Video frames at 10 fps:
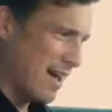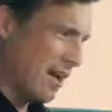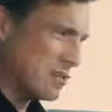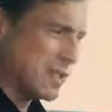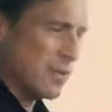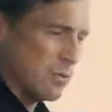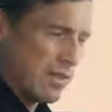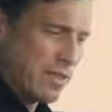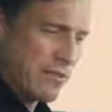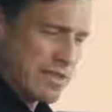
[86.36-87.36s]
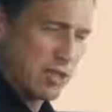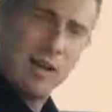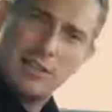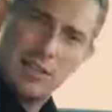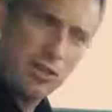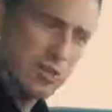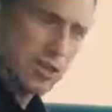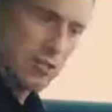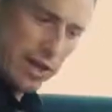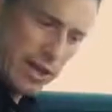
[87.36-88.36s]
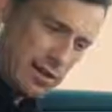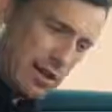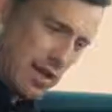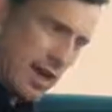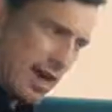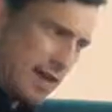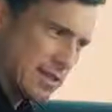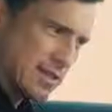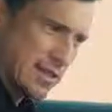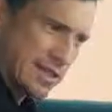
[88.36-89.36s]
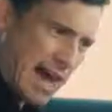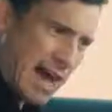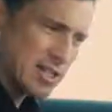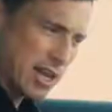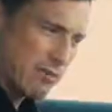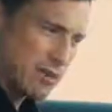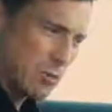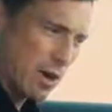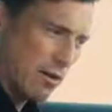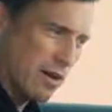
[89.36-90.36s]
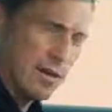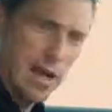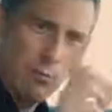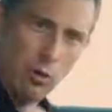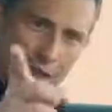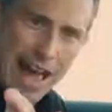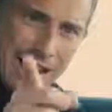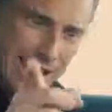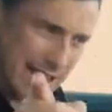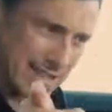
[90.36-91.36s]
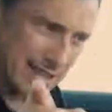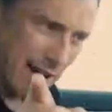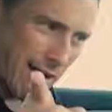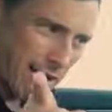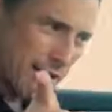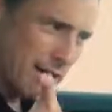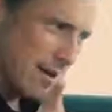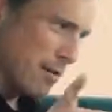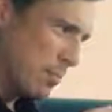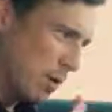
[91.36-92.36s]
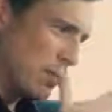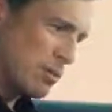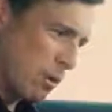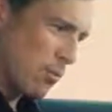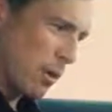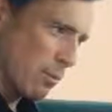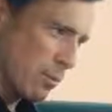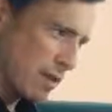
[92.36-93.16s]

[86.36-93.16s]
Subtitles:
I also like the way that they've integrated the touchscreen into the dash area as well. Now, more on that later, but there is one problem